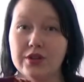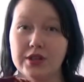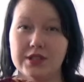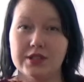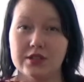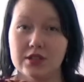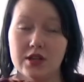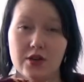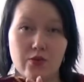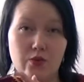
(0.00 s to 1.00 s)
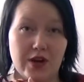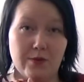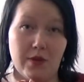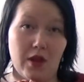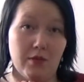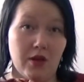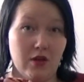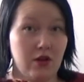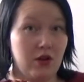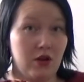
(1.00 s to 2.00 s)
this Red Plum
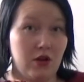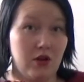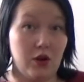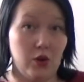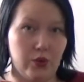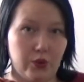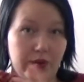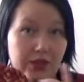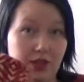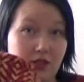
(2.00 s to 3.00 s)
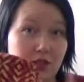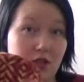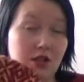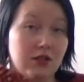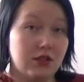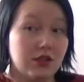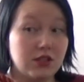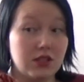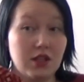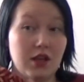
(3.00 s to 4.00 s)
looked with this
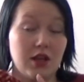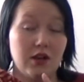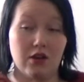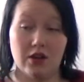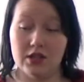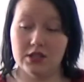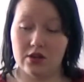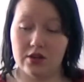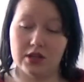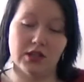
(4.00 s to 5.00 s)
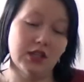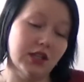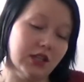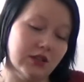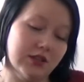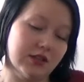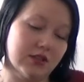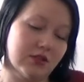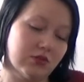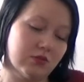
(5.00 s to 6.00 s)
sunset, and I started knitting
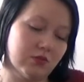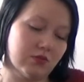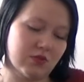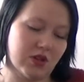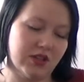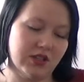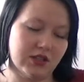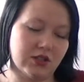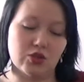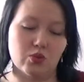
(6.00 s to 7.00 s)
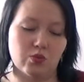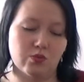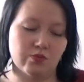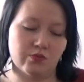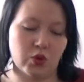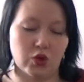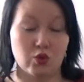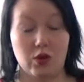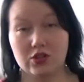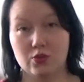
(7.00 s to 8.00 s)
this. I didn't
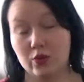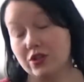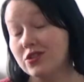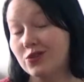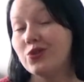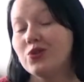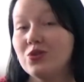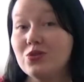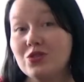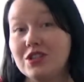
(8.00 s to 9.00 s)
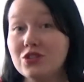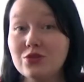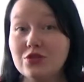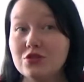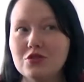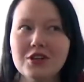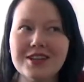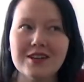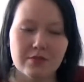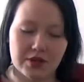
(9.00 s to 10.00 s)
swatch, which you usually should do,
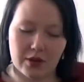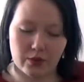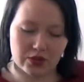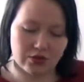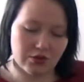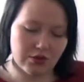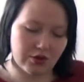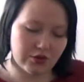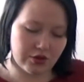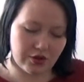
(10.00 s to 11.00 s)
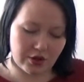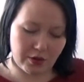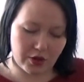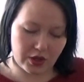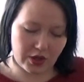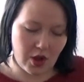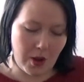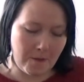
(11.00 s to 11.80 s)
but I wasn't too concerned about it.